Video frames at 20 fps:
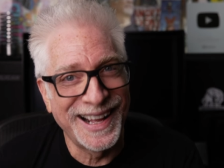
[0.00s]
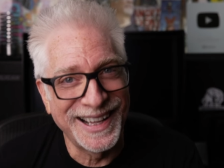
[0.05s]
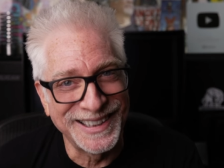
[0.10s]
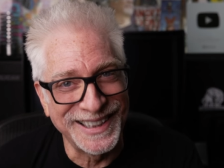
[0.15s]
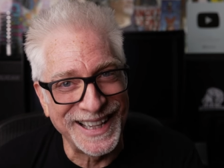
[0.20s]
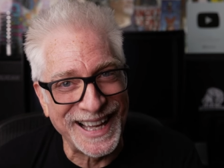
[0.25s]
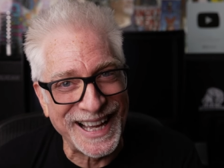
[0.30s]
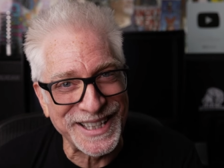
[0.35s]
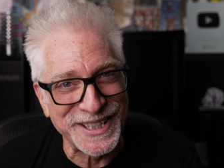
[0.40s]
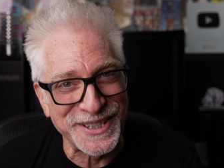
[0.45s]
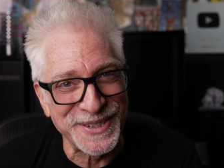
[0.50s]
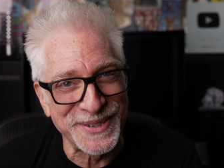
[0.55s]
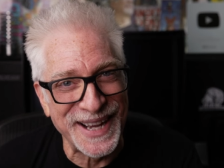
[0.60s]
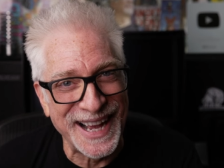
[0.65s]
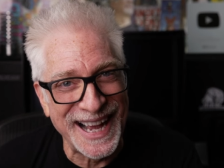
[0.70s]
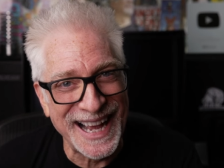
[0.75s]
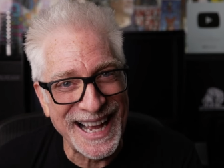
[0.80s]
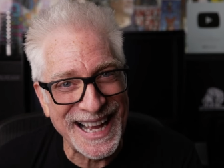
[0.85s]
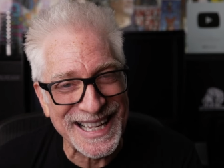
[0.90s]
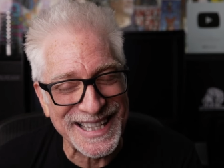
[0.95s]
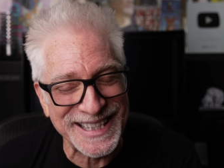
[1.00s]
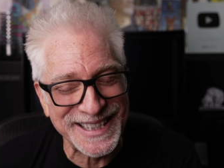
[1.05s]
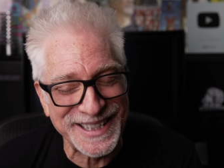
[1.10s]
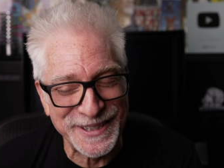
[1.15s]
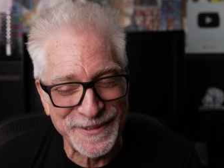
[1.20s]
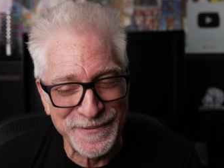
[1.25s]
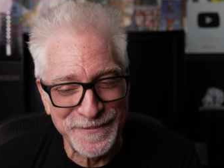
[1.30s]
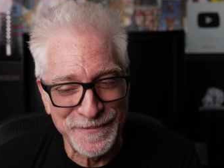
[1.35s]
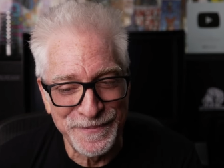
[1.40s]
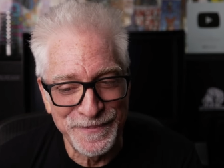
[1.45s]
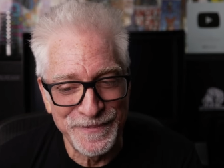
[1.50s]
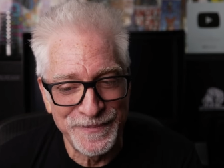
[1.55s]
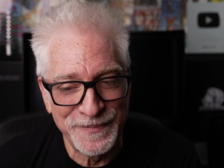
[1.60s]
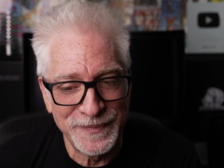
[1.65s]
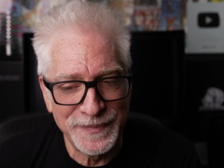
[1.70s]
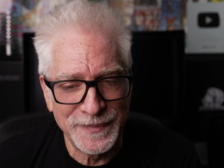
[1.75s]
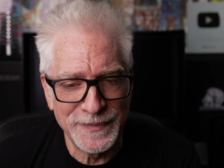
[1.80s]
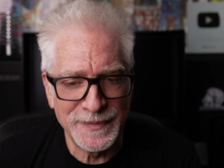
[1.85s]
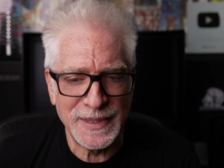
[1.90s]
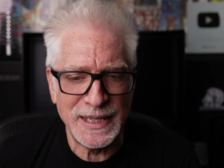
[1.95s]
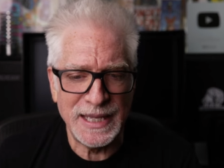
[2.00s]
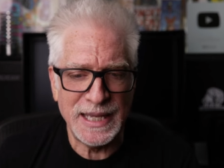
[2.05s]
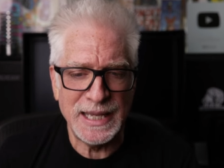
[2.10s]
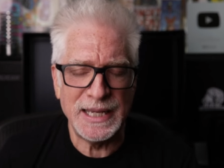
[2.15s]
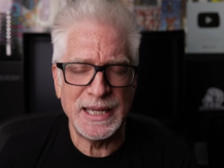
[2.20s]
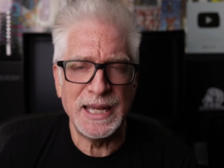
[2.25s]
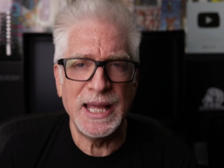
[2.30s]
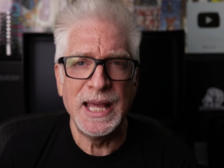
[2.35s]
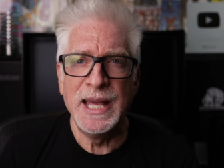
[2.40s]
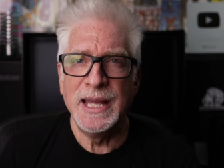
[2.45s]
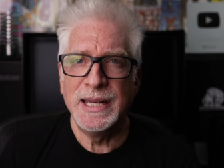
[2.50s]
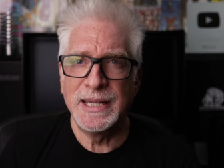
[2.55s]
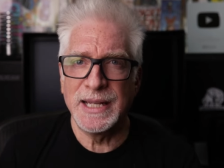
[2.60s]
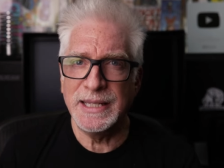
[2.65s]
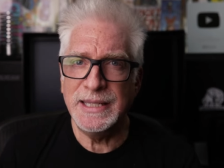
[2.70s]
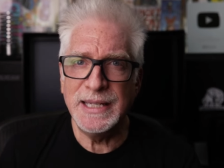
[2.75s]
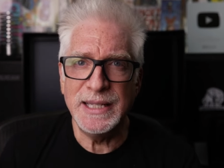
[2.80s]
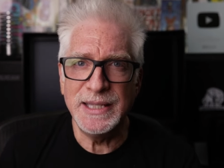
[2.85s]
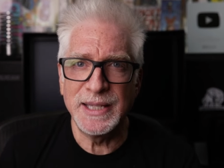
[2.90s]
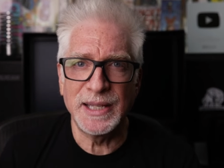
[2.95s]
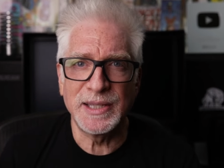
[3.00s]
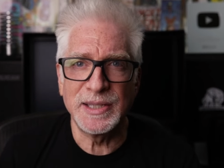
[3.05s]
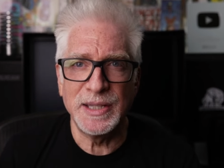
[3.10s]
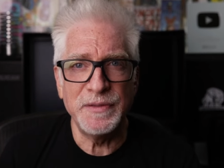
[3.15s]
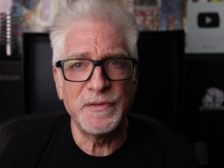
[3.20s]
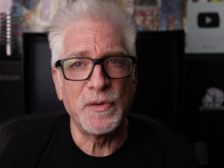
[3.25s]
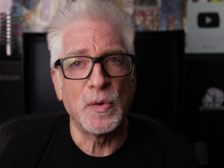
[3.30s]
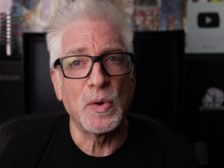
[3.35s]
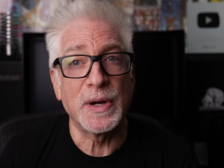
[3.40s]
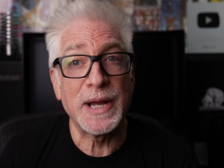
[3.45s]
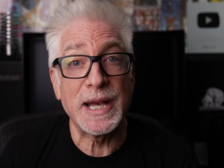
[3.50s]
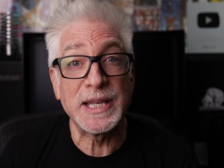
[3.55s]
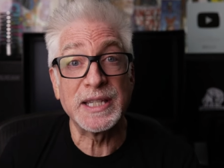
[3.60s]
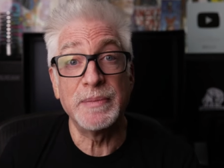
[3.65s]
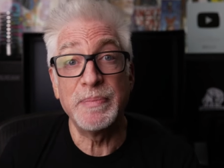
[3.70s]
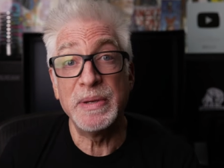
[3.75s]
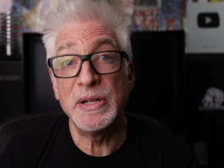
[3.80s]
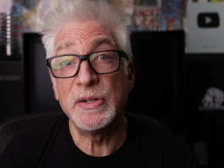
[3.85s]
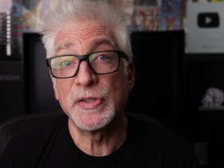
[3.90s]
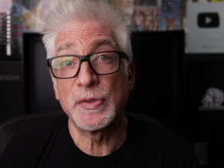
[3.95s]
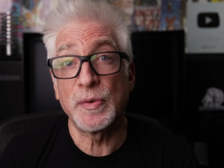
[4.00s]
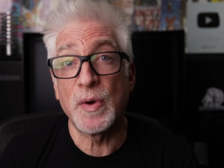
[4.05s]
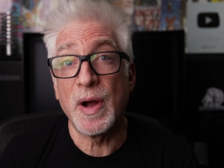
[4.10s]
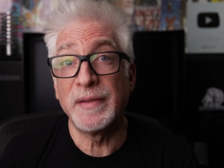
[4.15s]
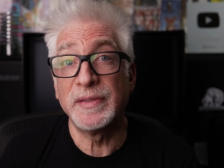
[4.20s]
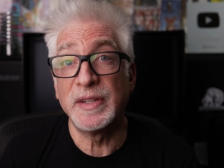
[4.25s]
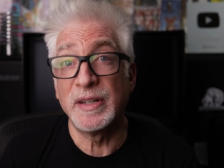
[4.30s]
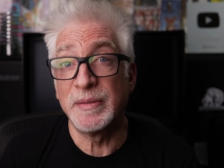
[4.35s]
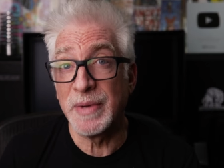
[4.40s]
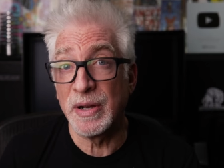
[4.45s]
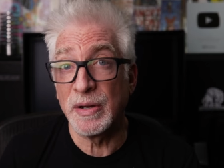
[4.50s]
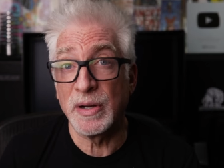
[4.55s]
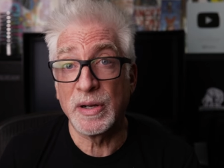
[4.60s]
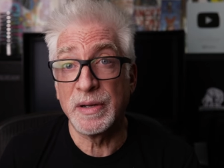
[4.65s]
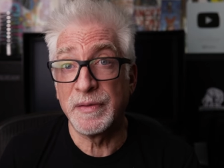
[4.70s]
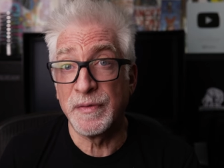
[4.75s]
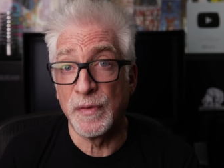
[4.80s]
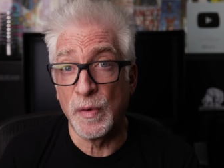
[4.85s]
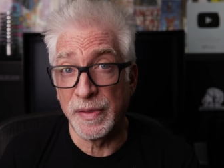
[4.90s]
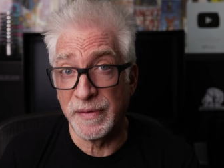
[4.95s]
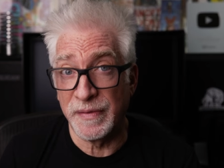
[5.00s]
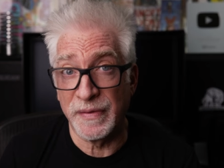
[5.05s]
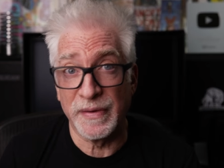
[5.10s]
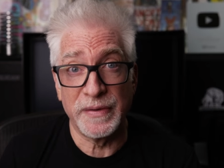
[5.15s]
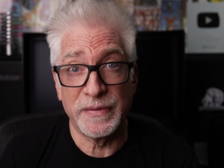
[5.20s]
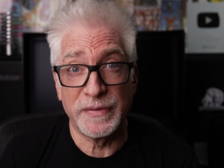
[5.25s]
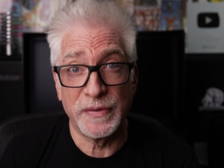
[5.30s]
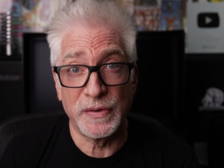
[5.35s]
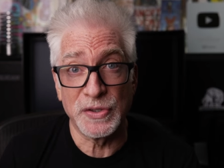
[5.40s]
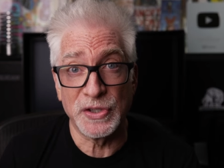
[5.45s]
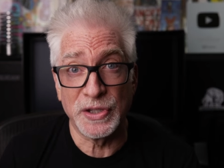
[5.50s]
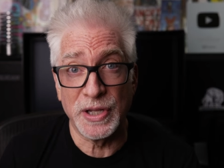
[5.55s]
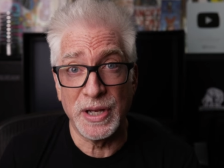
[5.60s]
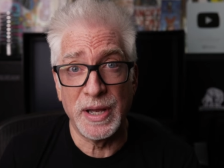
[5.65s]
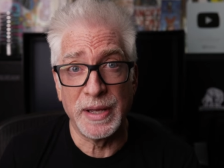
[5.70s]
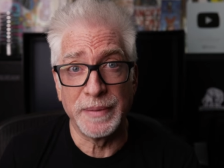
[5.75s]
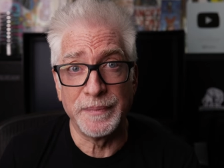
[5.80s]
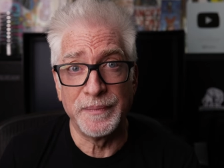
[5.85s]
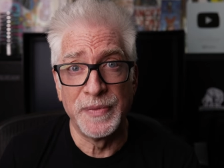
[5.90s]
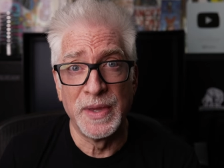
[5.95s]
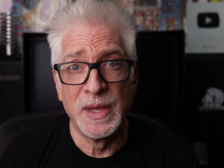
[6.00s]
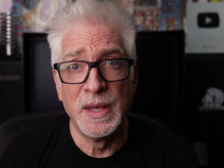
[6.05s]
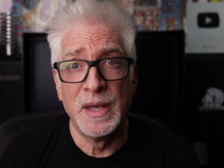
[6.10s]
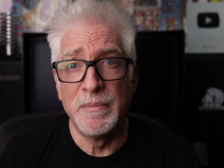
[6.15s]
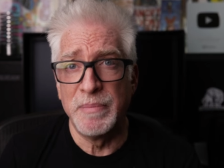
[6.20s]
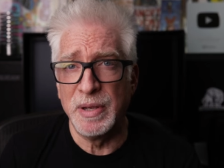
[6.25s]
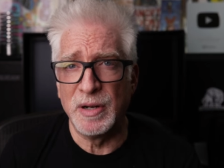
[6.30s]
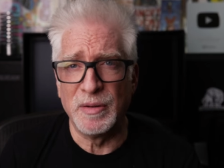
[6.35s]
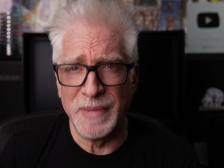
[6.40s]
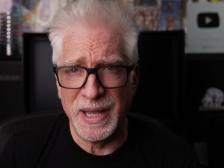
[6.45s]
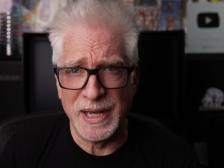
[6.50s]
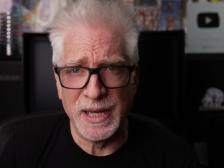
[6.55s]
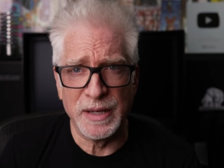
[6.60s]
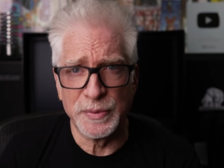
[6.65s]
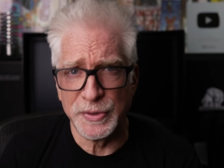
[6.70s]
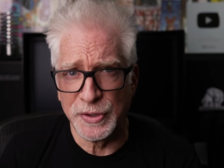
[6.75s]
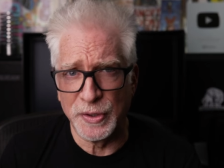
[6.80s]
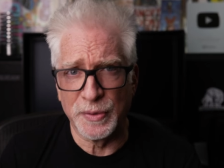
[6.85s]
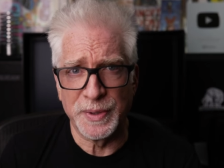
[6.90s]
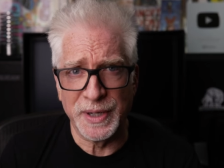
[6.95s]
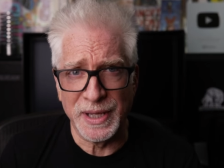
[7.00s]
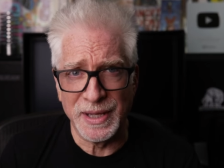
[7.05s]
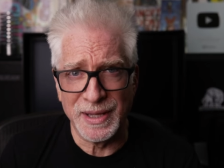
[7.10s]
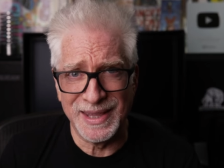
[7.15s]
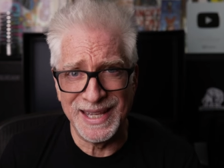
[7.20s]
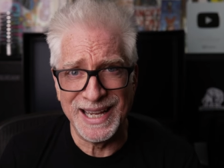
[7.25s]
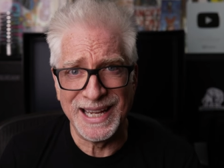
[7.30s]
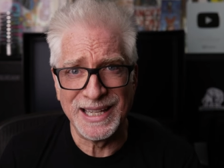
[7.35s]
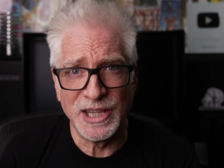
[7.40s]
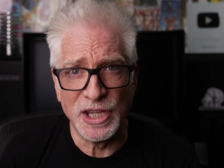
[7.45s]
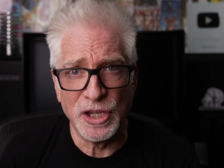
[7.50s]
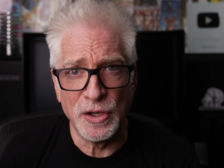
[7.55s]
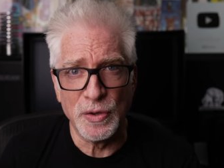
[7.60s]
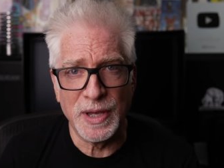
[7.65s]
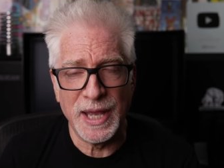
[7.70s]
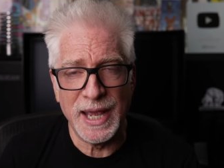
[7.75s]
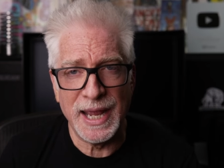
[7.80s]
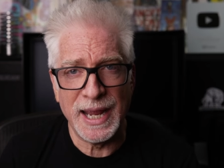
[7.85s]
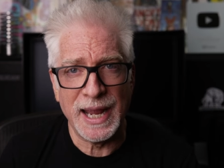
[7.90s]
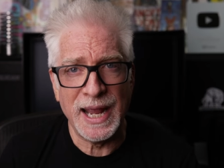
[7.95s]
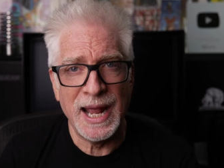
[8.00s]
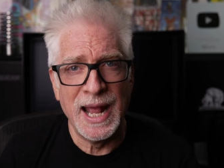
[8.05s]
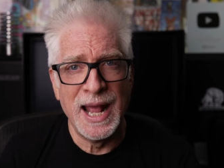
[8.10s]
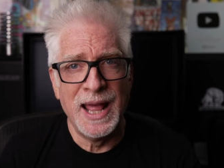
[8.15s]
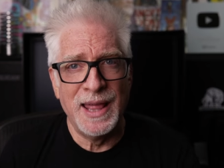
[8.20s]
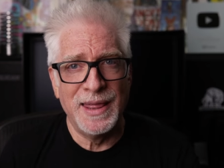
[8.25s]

Glad you asked. In 1964, as the Beatles arrived in America for the very first time, Beatlemania was already a thing in the UK.